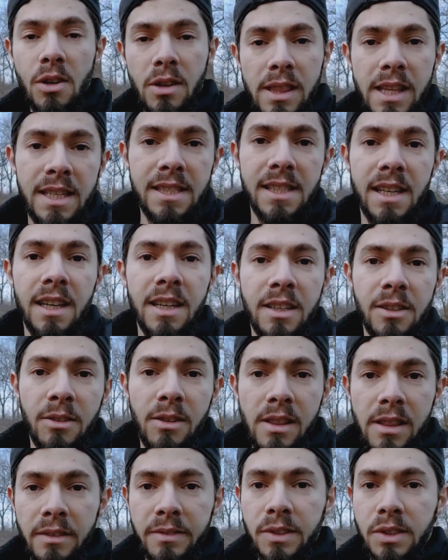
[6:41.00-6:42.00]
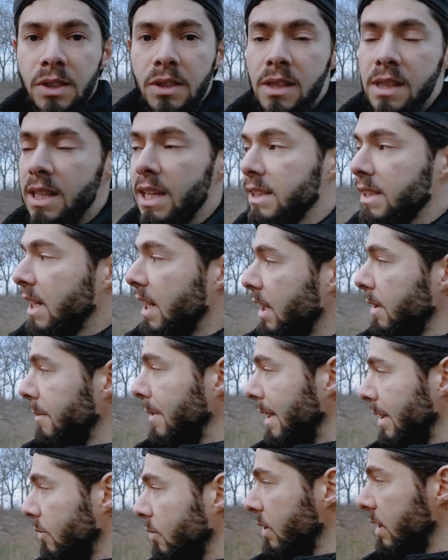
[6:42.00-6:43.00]
these are all the photos that I
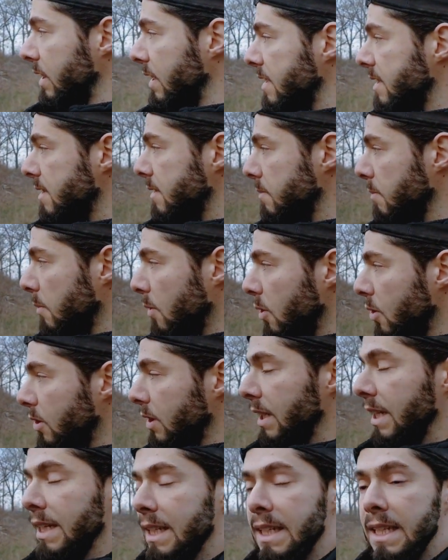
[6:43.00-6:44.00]
made with this small